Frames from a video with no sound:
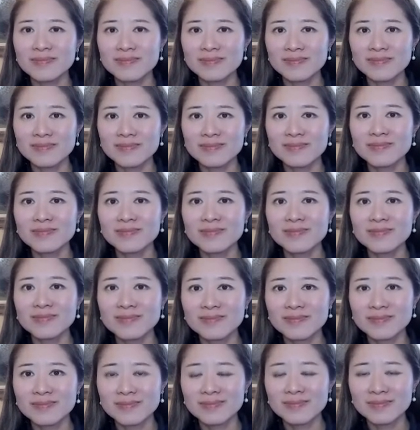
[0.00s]

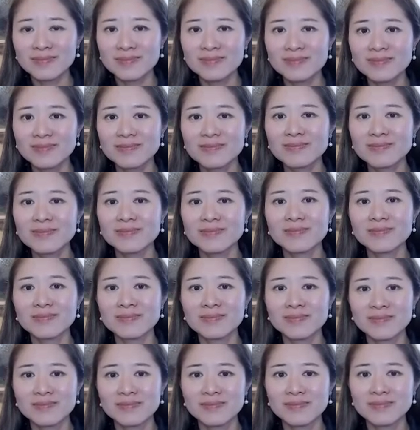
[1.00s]

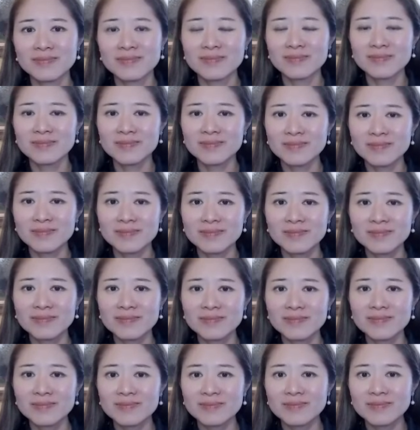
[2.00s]

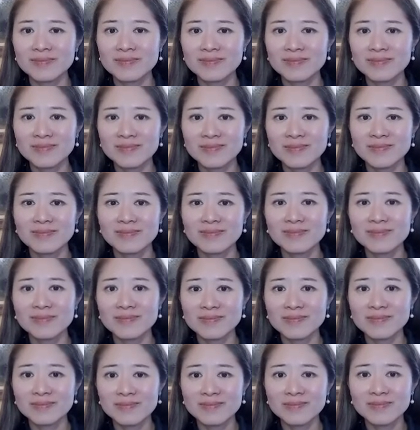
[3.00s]

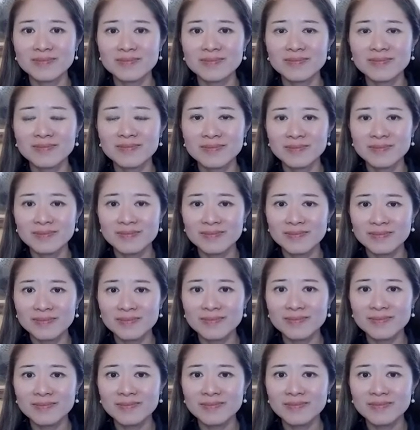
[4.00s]

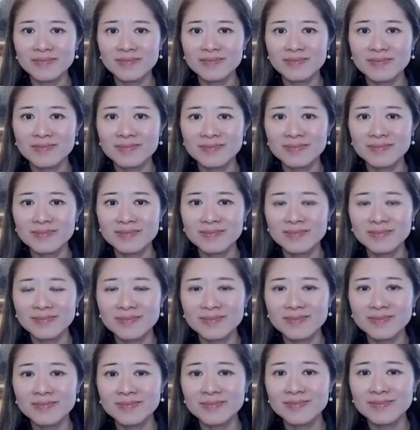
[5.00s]

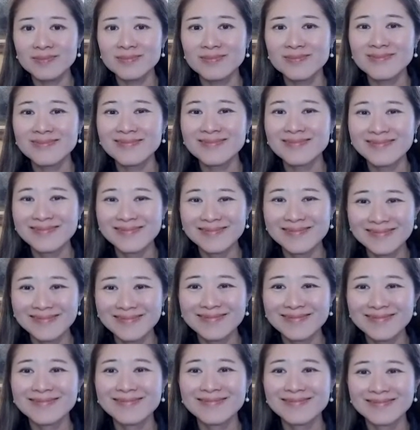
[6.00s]

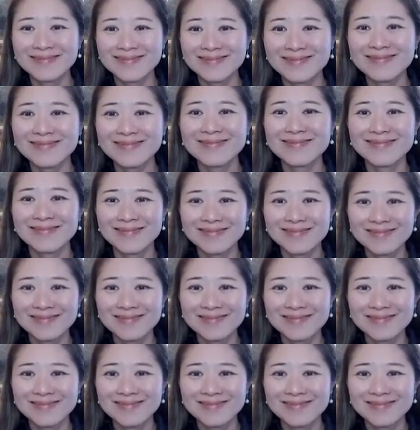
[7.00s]
(silent)